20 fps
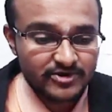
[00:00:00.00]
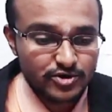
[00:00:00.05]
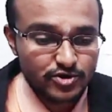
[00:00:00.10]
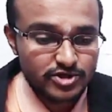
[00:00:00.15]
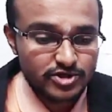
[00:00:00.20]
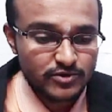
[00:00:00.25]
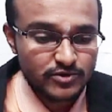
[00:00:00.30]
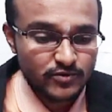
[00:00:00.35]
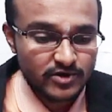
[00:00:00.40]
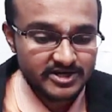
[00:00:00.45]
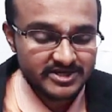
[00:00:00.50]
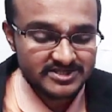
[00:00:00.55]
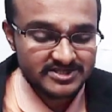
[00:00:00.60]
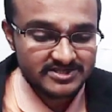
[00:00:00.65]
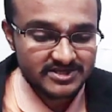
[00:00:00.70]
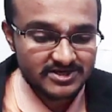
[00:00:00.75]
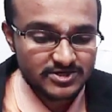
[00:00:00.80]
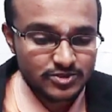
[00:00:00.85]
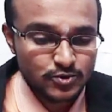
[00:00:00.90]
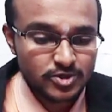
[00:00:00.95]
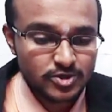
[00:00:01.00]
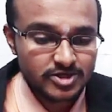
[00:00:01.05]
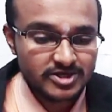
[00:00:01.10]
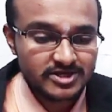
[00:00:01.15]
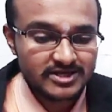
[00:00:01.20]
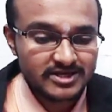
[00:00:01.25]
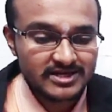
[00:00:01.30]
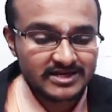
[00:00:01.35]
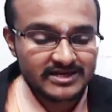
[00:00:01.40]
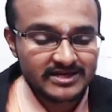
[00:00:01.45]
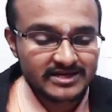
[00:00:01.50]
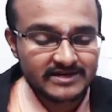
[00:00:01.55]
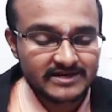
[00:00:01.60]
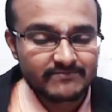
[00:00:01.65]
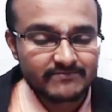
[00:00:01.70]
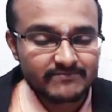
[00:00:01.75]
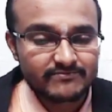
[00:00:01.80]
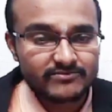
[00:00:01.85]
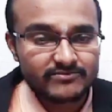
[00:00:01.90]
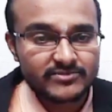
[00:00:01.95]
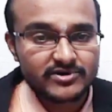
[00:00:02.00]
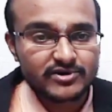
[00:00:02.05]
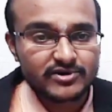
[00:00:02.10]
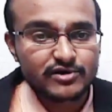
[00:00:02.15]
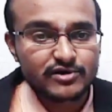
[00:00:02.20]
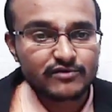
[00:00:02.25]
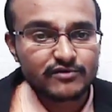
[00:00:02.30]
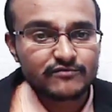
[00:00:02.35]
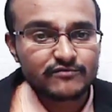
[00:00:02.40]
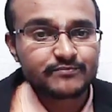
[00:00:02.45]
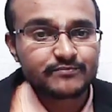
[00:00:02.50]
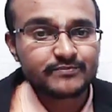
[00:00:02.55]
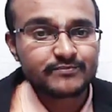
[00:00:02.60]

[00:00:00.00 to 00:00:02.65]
We don't know what is the total number of people.